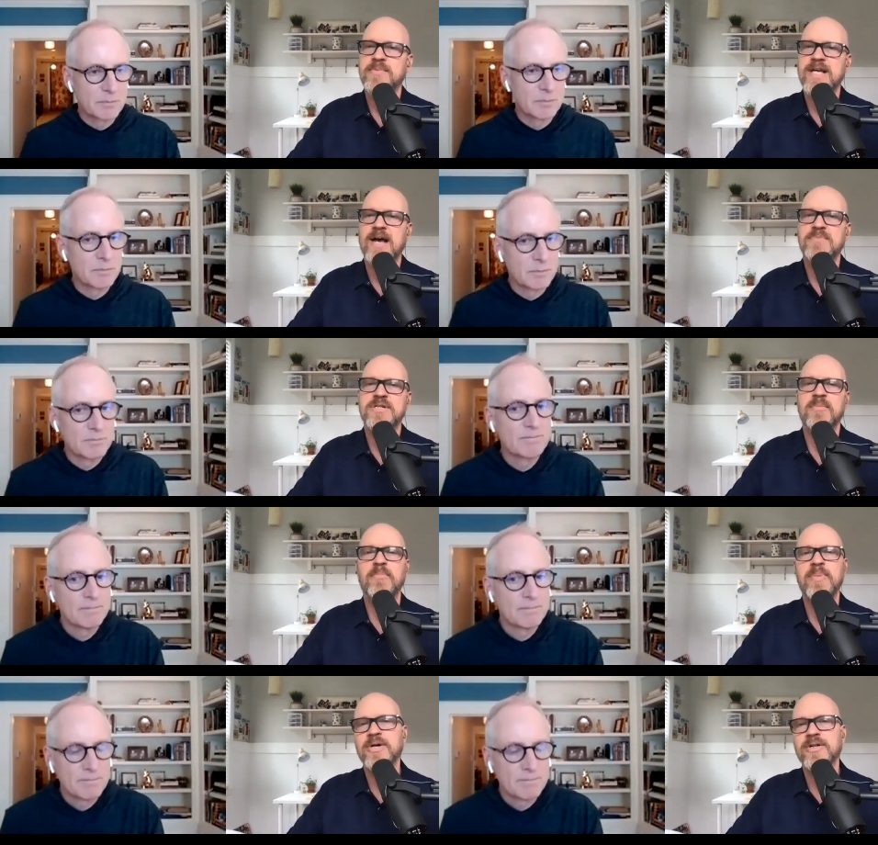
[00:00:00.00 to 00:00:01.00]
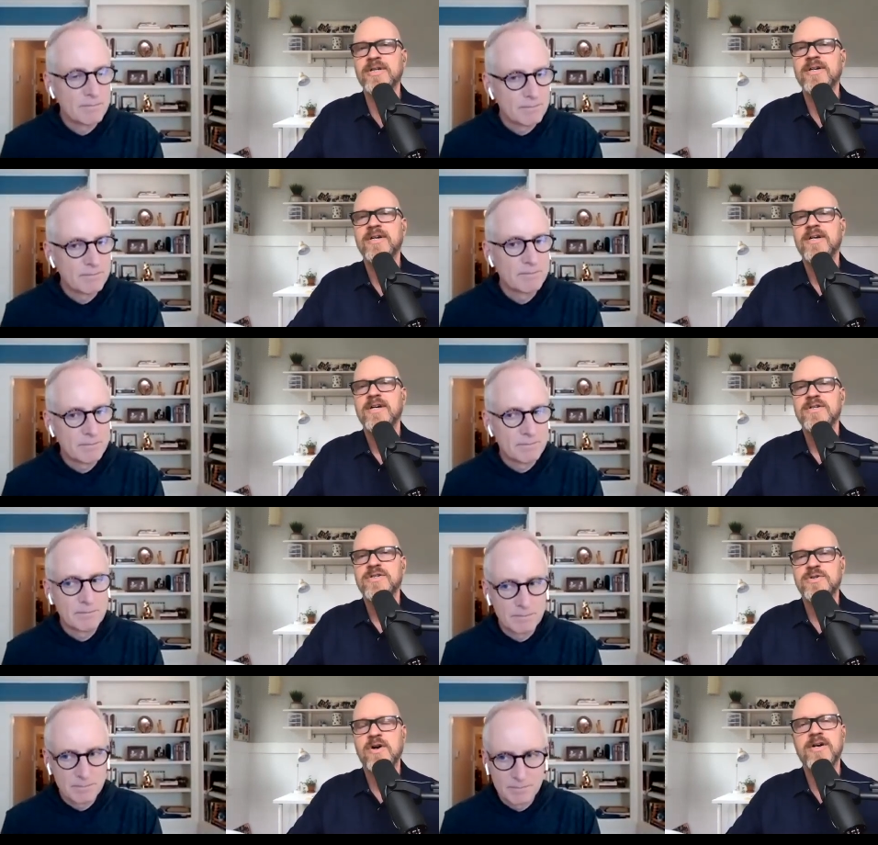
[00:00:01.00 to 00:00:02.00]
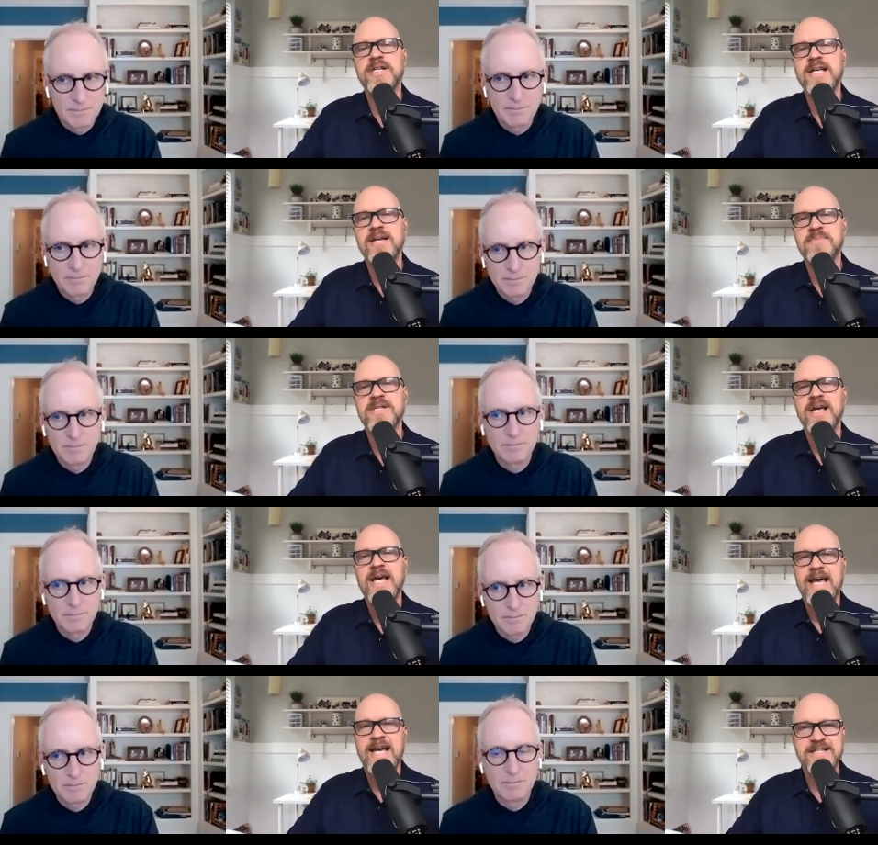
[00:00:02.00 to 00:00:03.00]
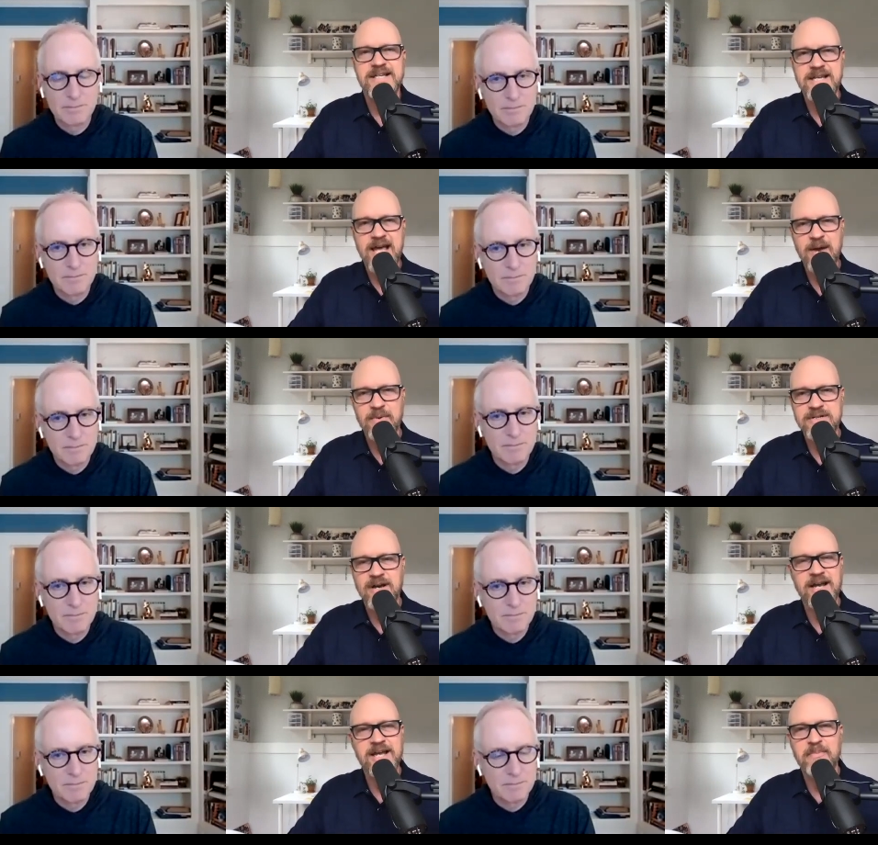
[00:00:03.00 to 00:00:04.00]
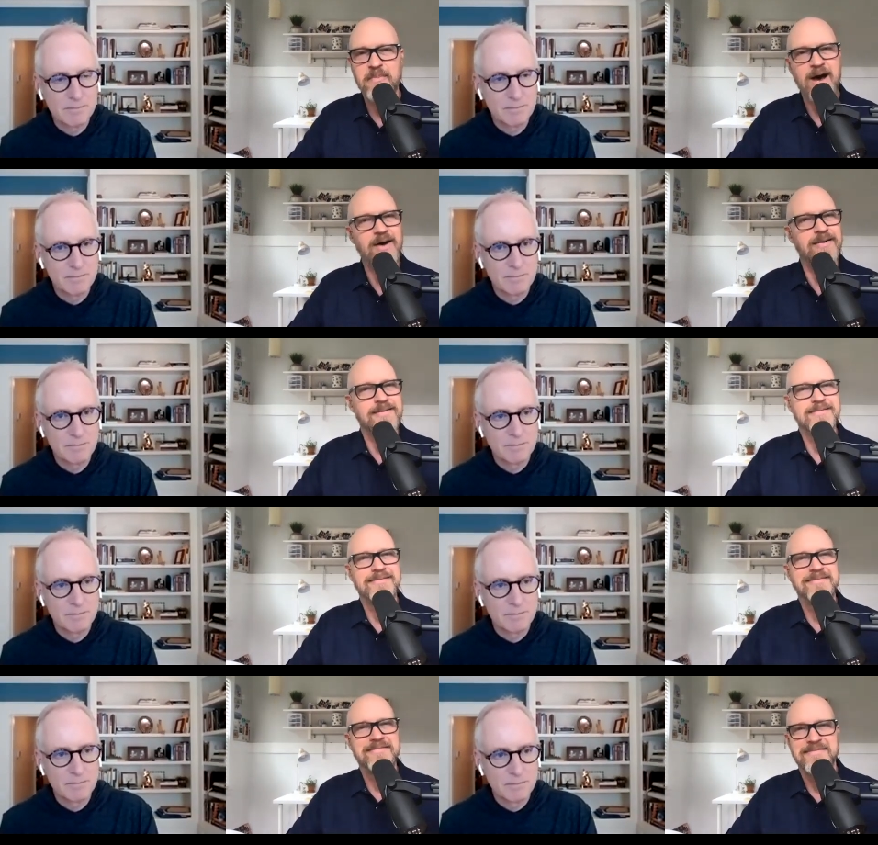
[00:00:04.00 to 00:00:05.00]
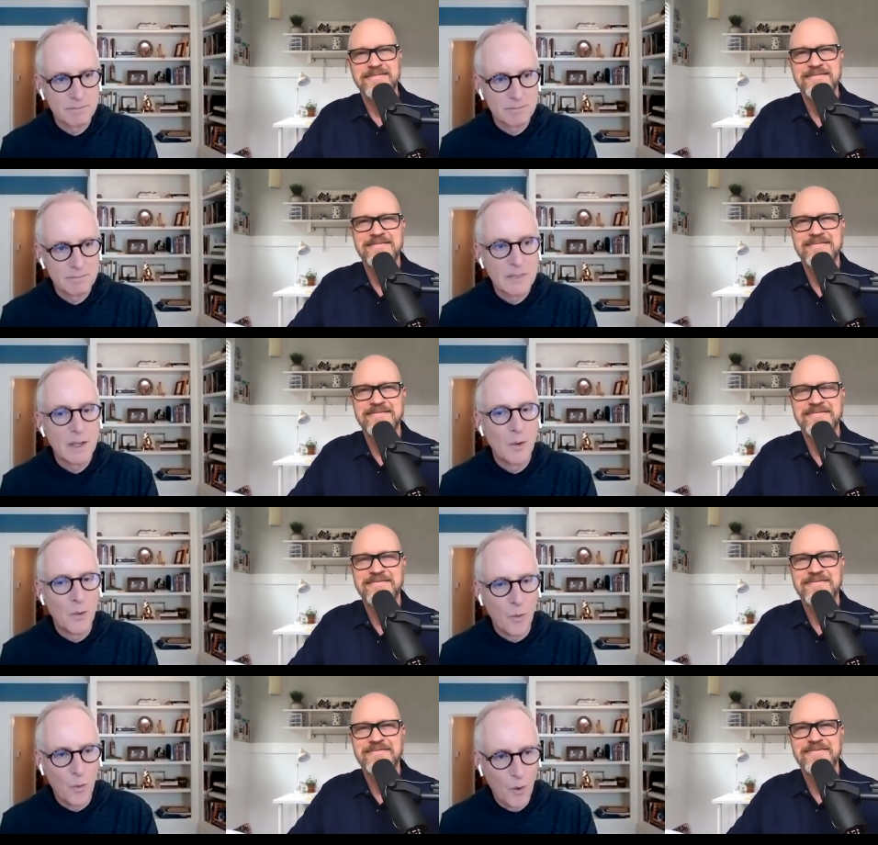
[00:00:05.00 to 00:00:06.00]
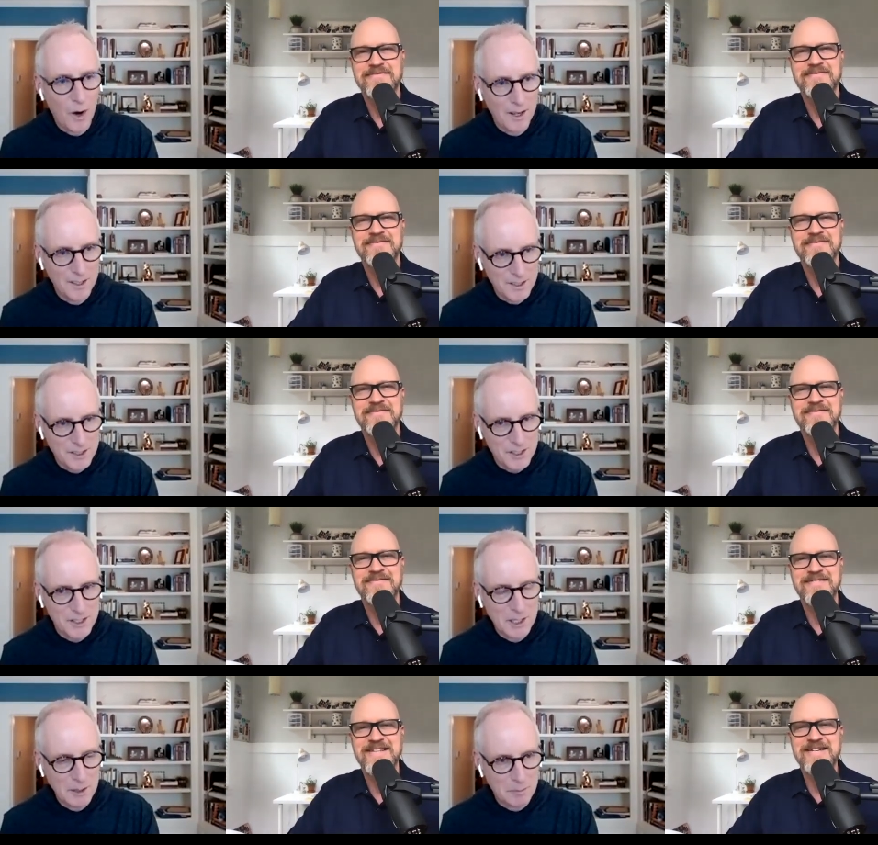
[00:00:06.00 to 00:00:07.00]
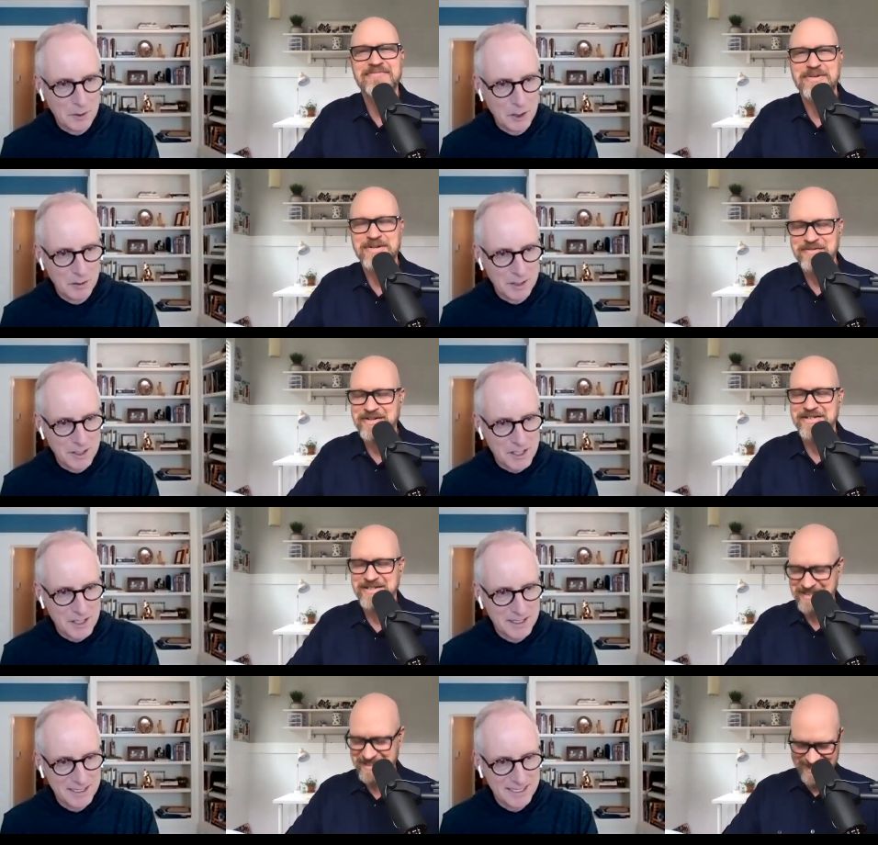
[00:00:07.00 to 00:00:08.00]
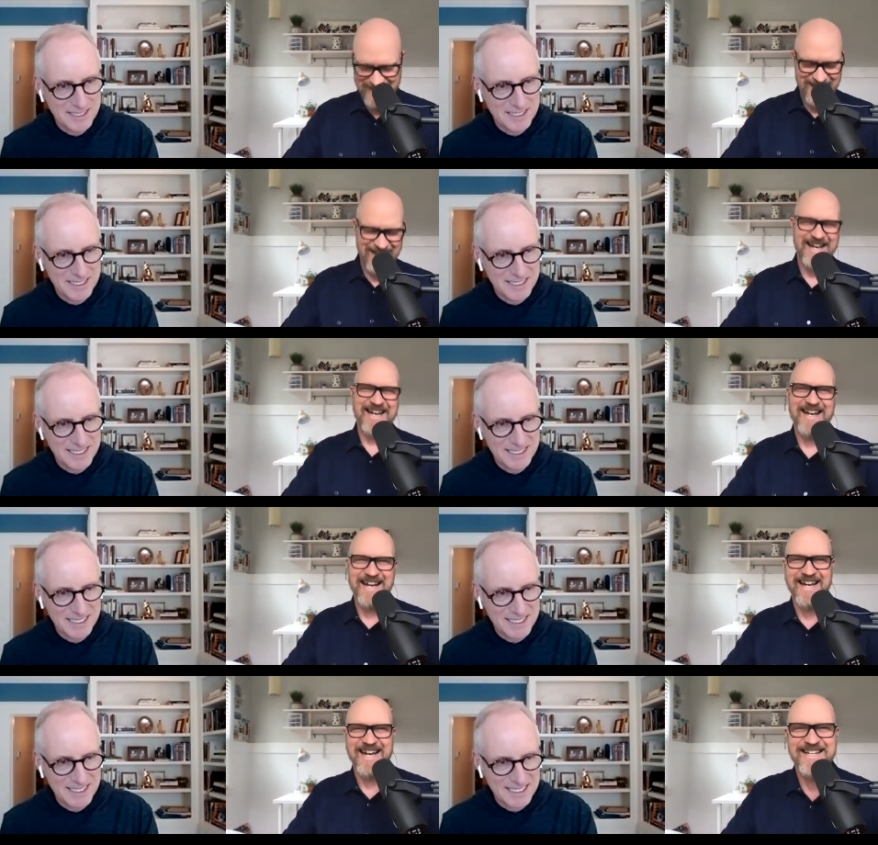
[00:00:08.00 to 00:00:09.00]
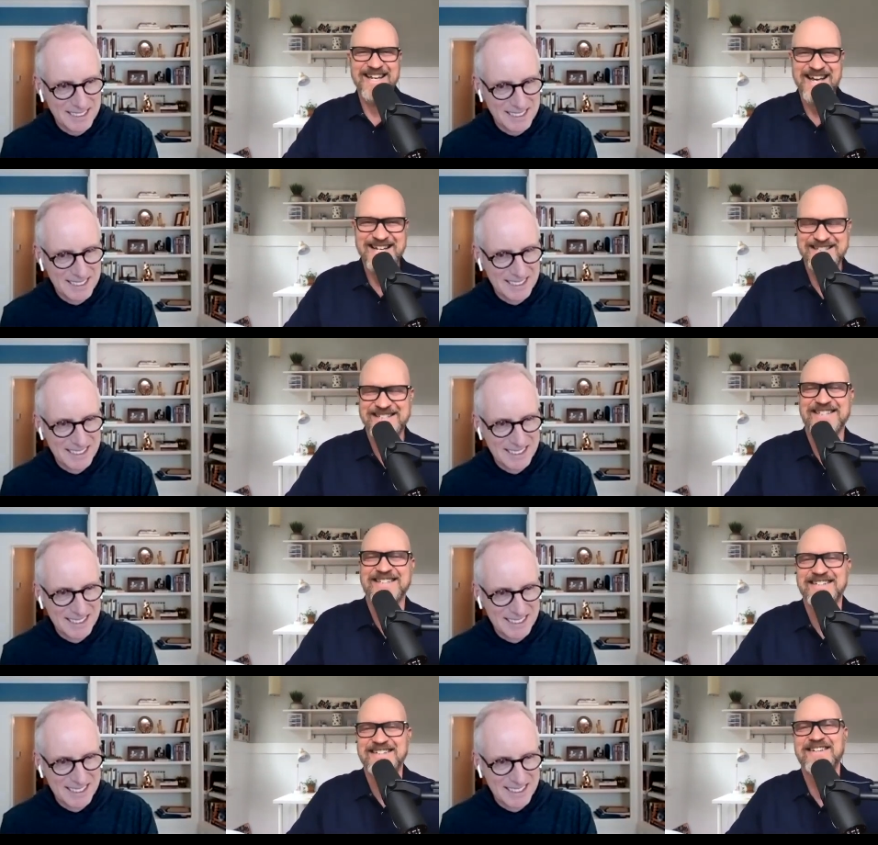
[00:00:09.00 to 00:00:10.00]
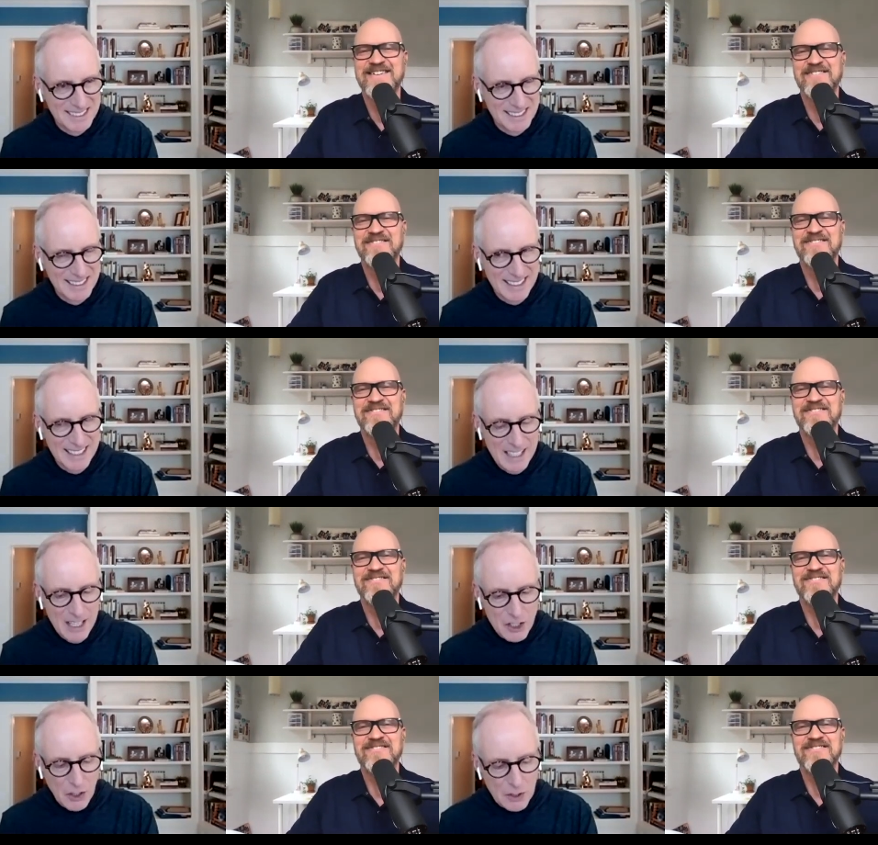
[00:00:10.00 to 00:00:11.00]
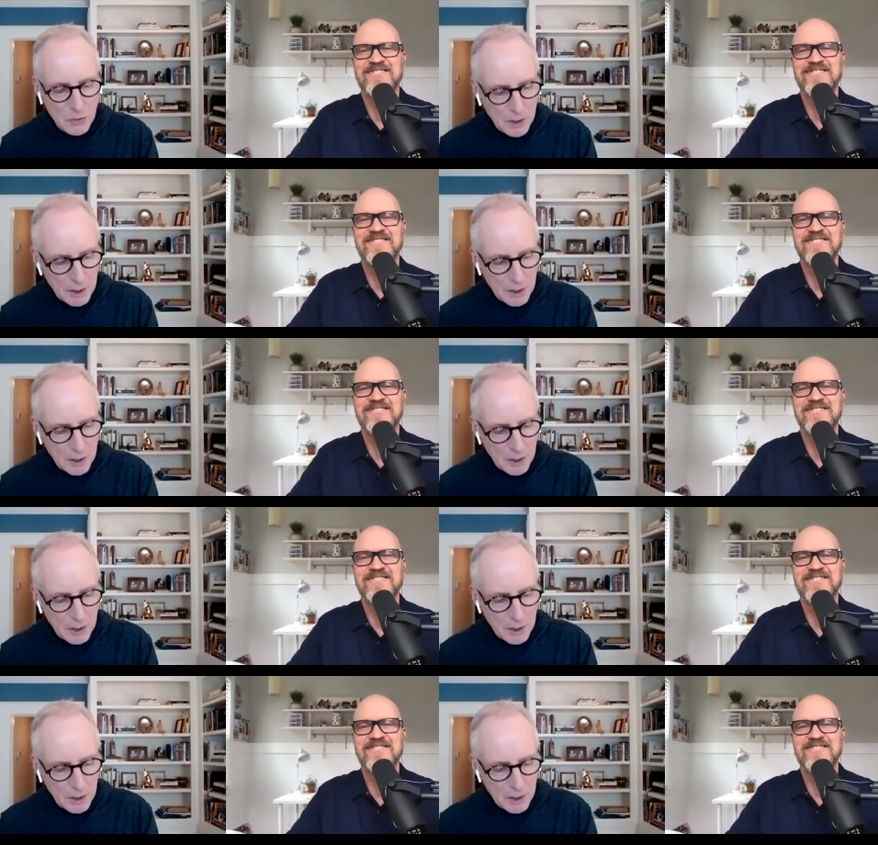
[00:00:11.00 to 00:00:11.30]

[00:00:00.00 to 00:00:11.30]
Speaker 1: types to build stronger teams? And today we're talking about
Speaker 2: ones, the improvers. Yes. So it's really